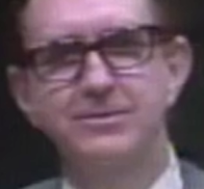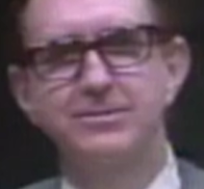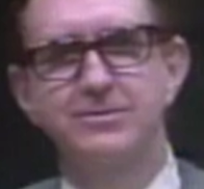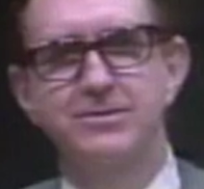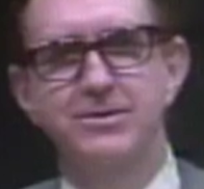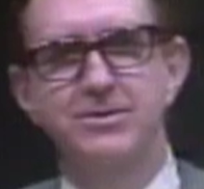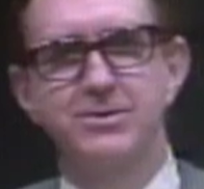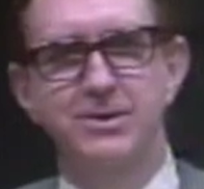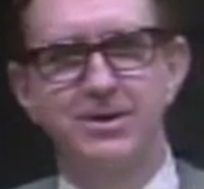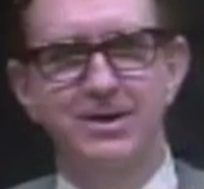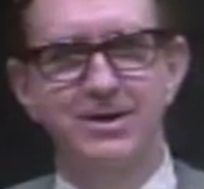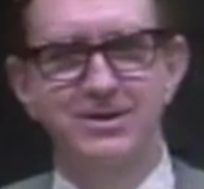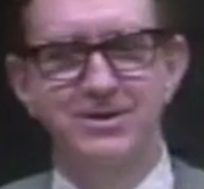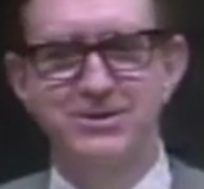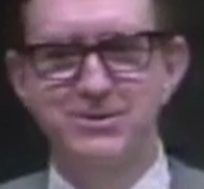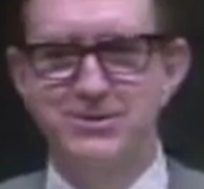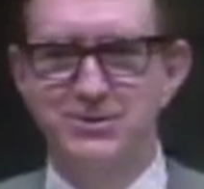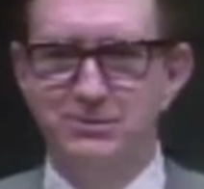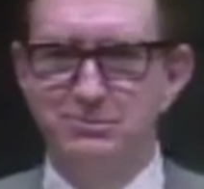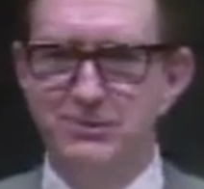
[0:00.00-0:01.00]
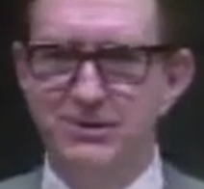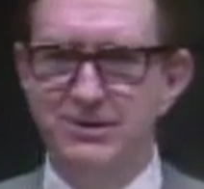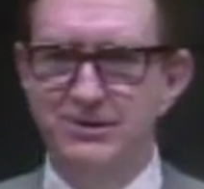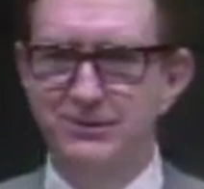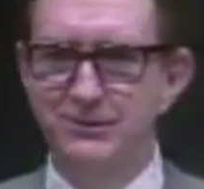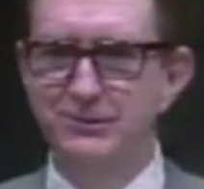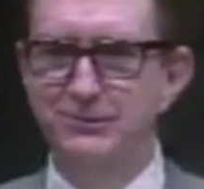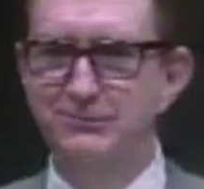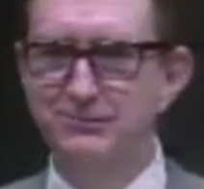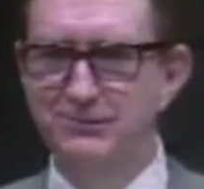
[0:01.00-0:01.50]
physically
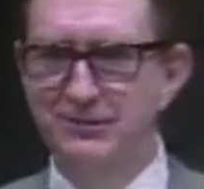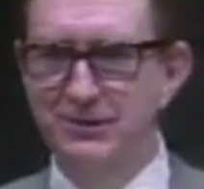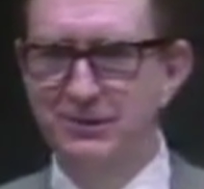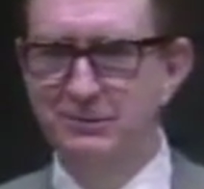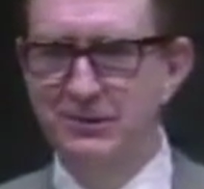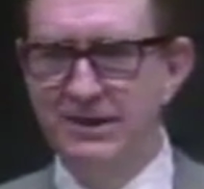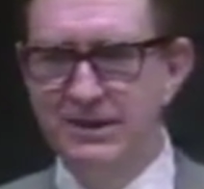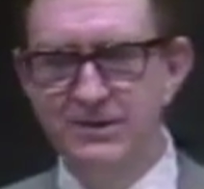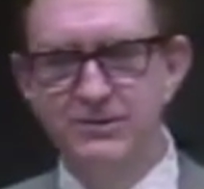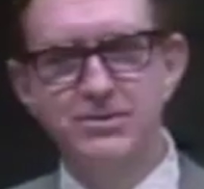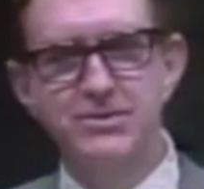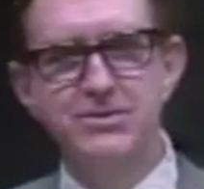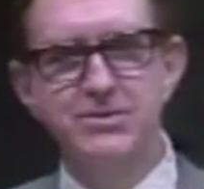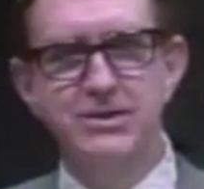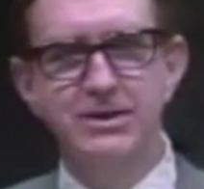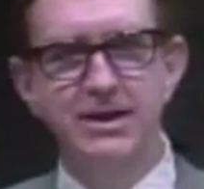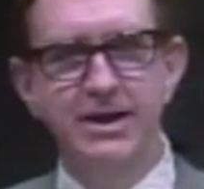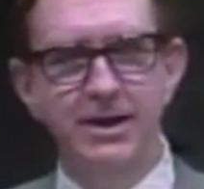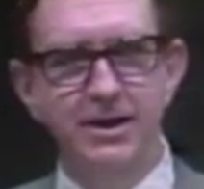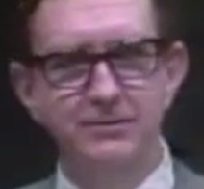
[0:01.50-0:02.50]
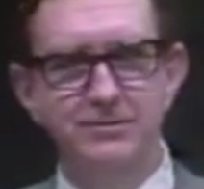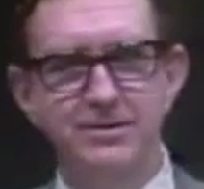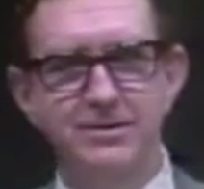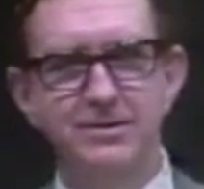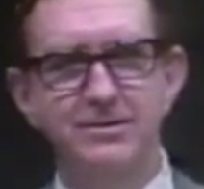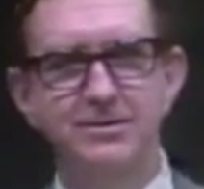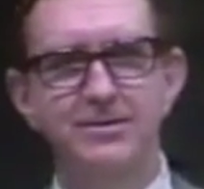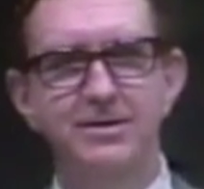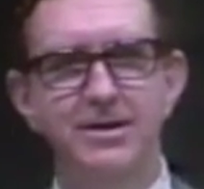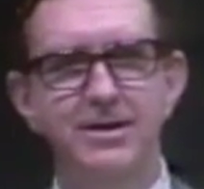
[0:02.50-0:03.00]
subdued from an interesting
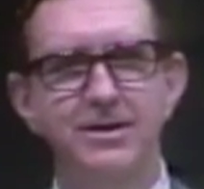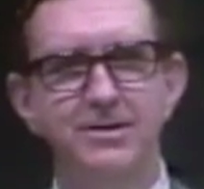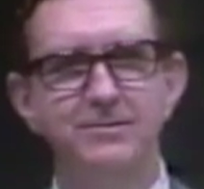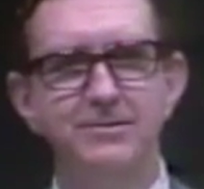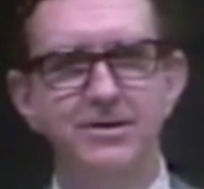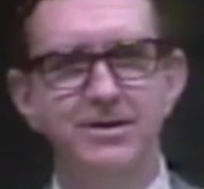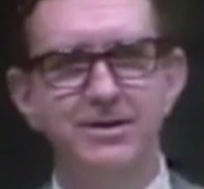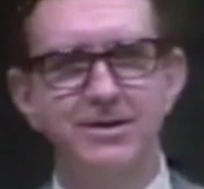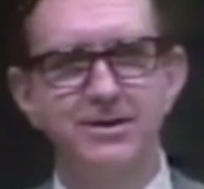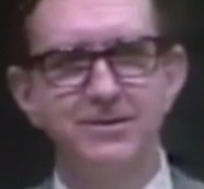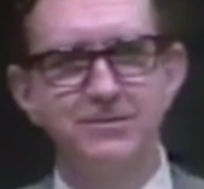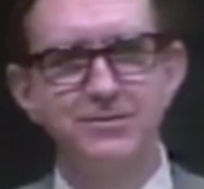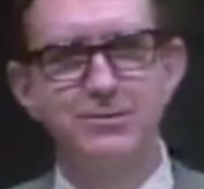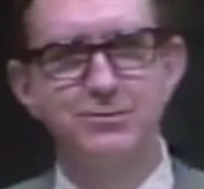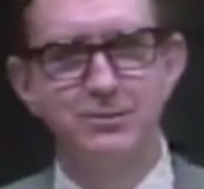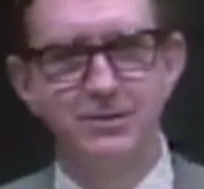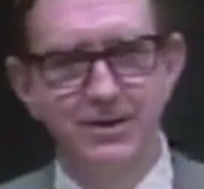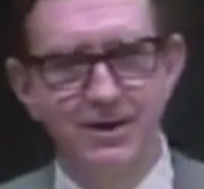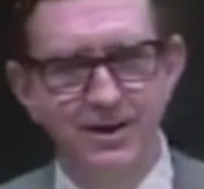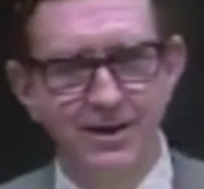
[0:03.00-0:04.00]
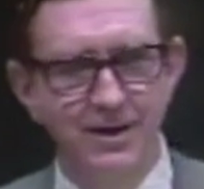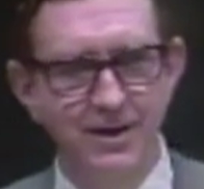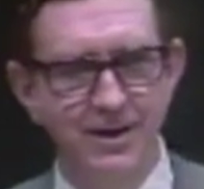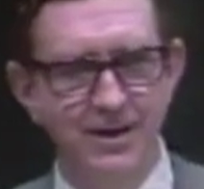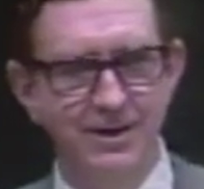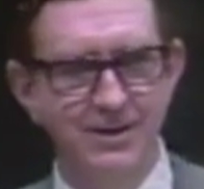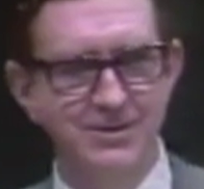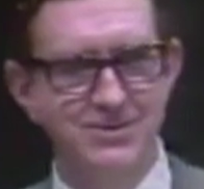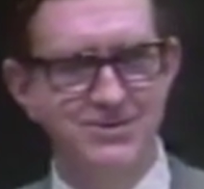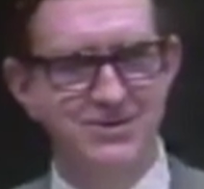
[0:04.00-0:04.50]
afternoon and evening of swinging an
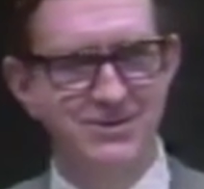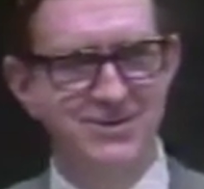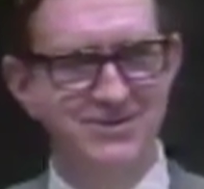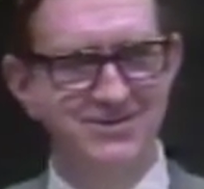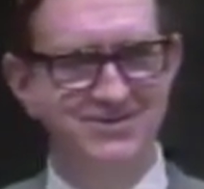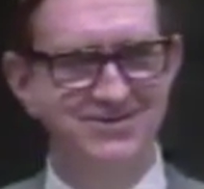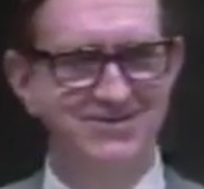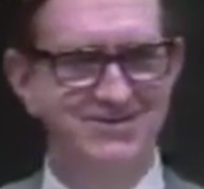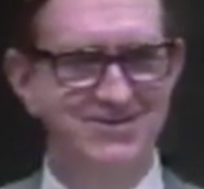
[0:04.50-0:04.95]
axe and